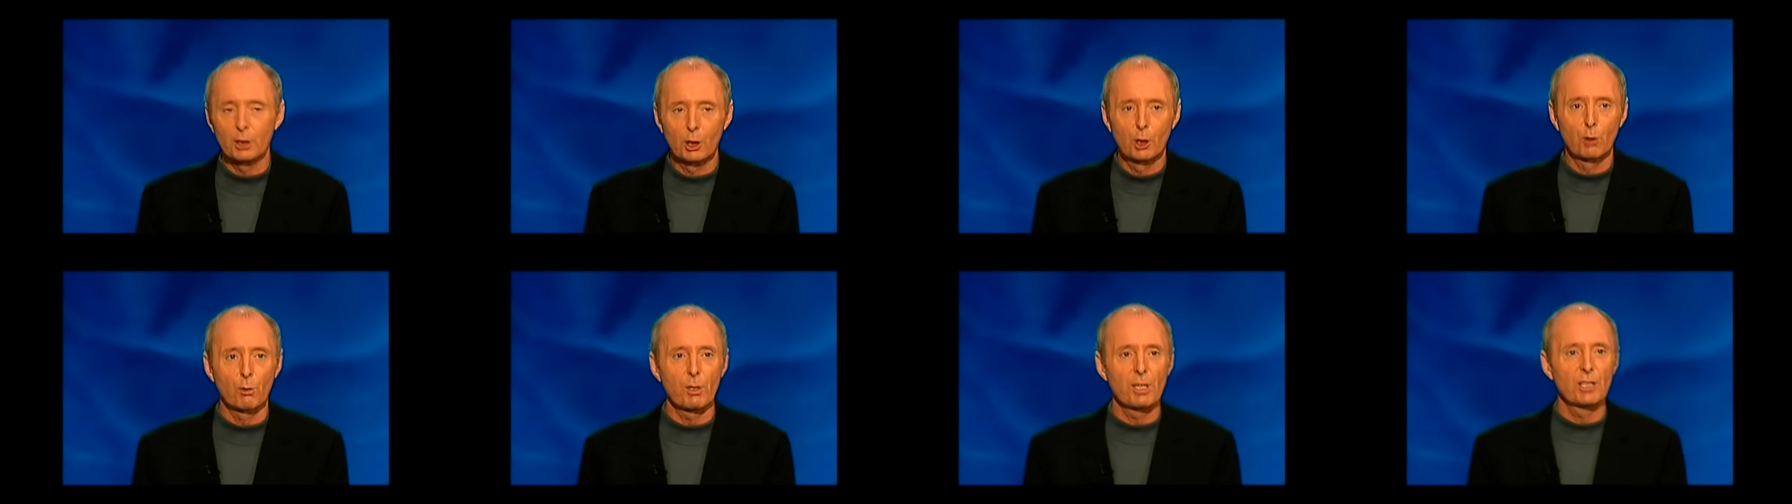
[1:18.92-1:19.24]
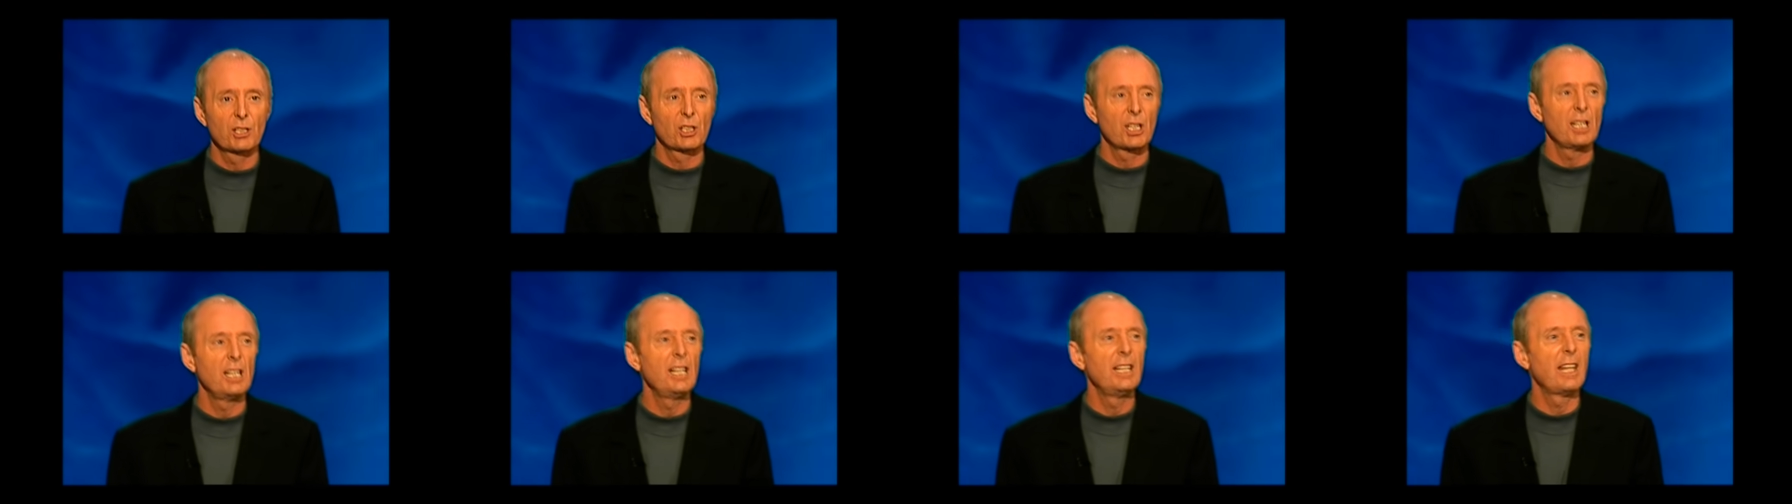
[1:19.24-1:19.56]
in
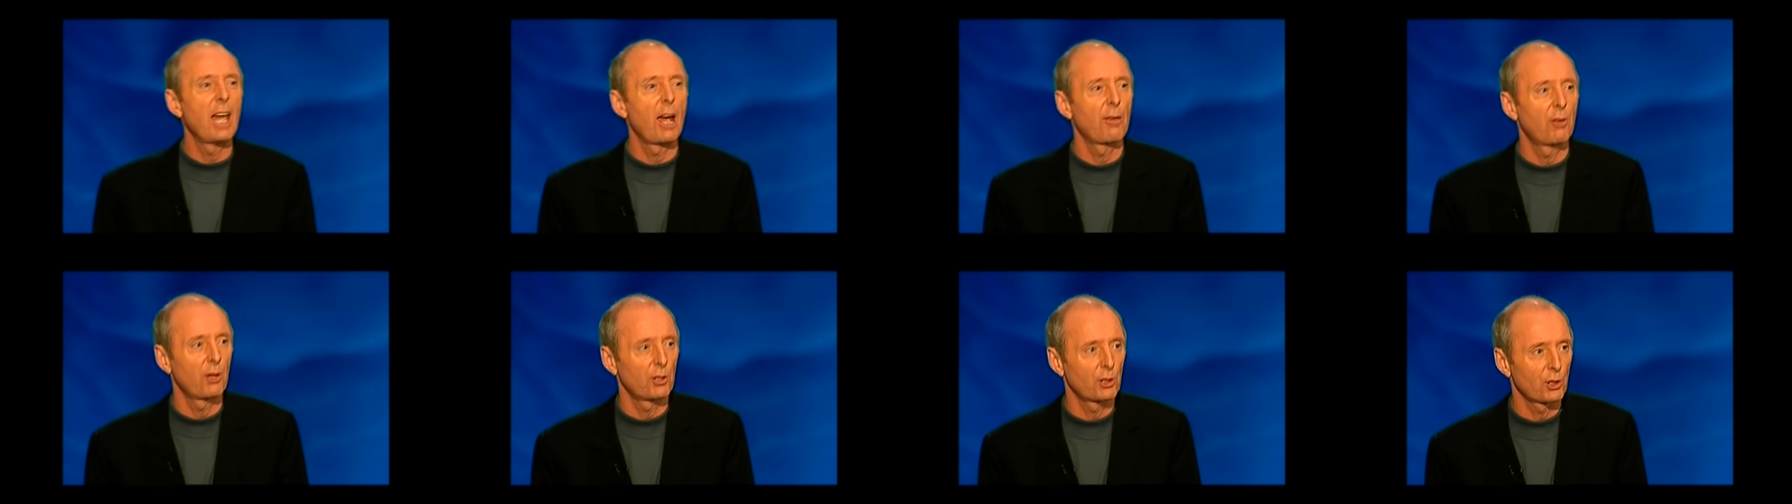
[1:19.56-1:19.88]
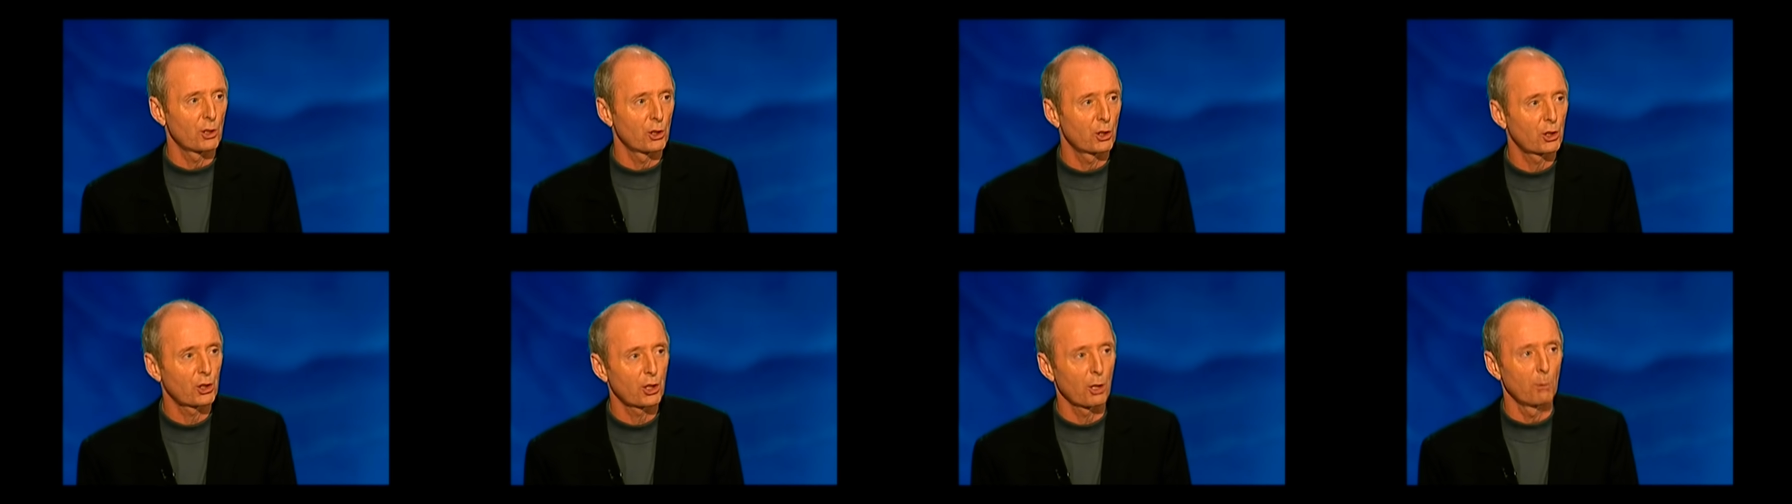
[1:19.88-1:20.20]
greasy leathers
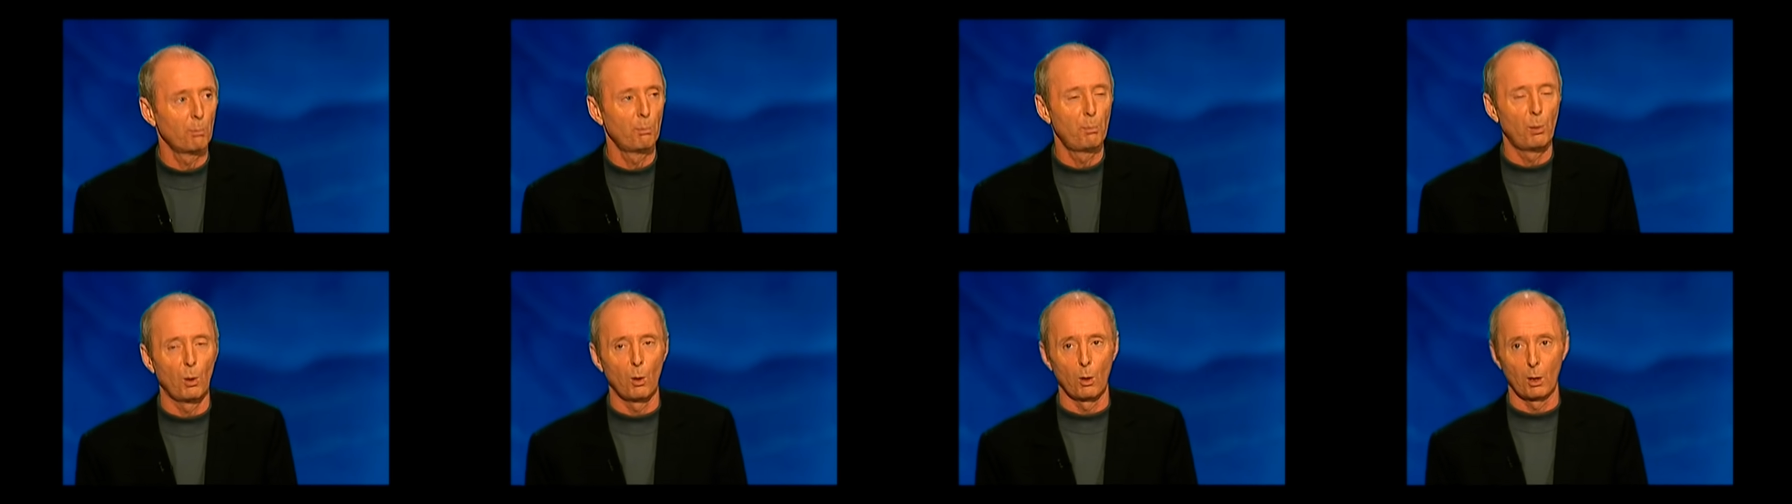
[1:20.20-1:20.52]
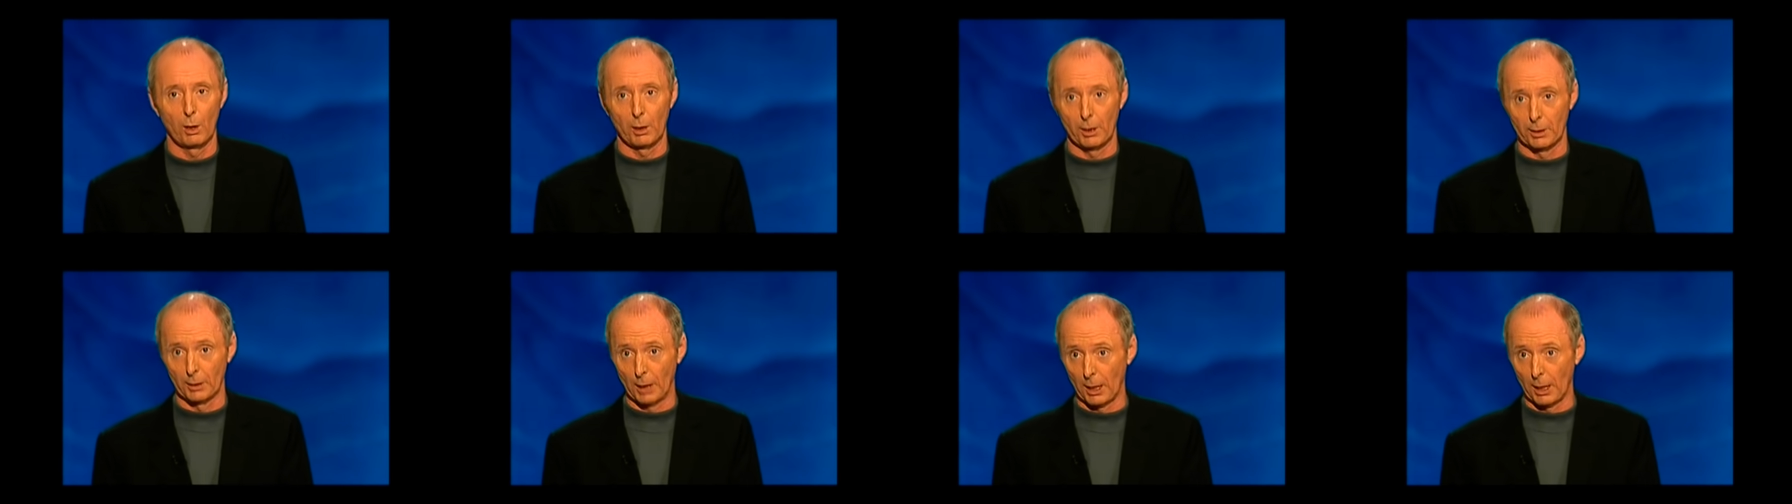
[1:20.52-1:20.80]
and sump oil,